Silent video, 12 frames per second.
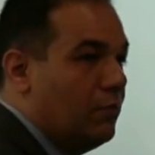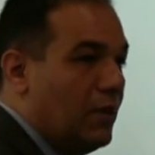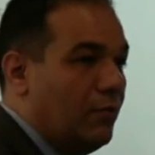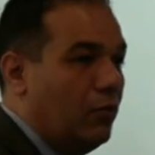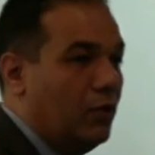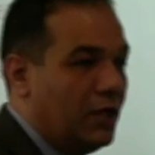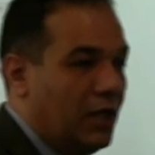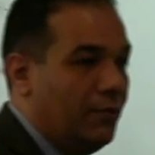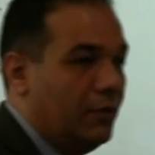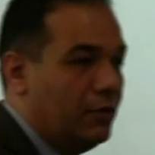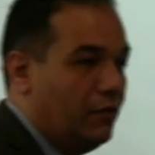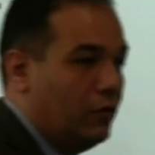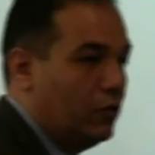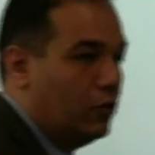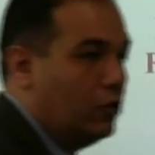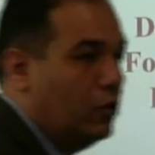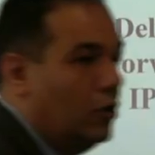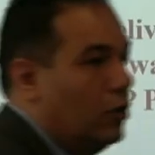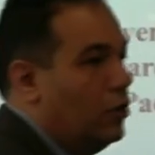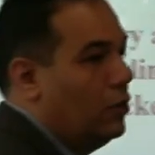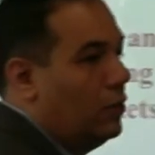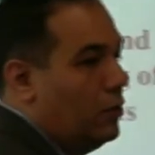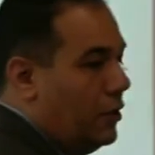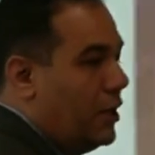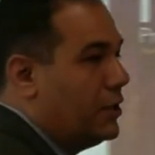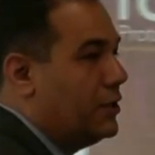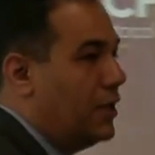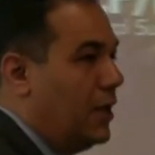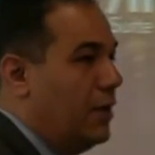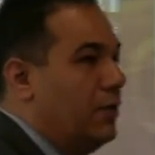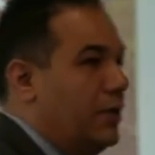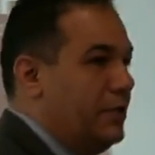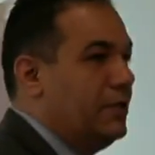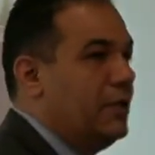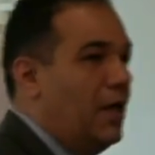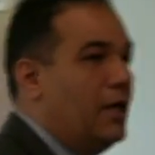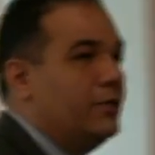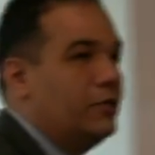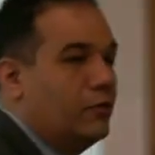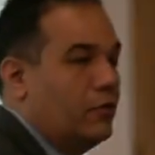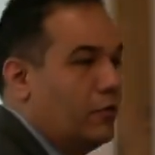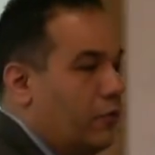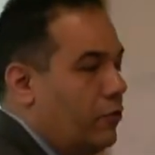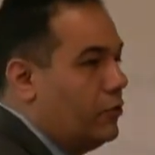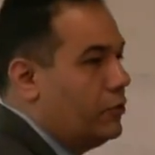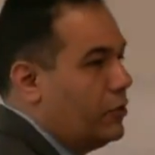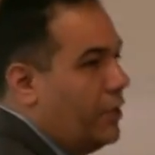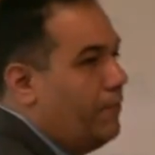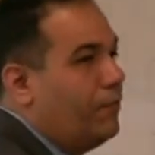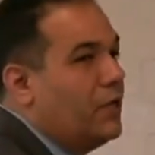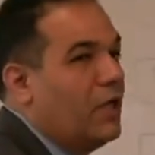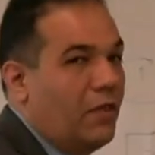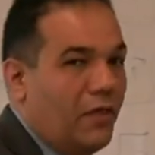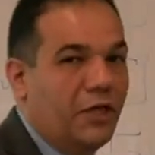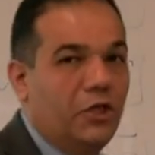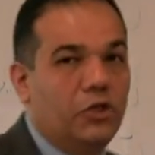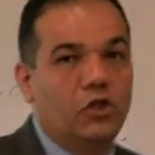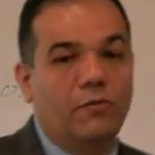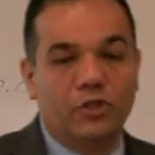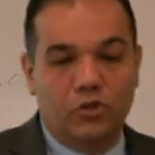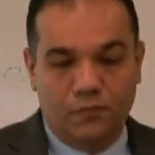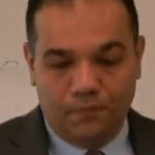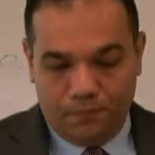So maybe we'll keep it for next time, next class, or Thursday. Thank you so much.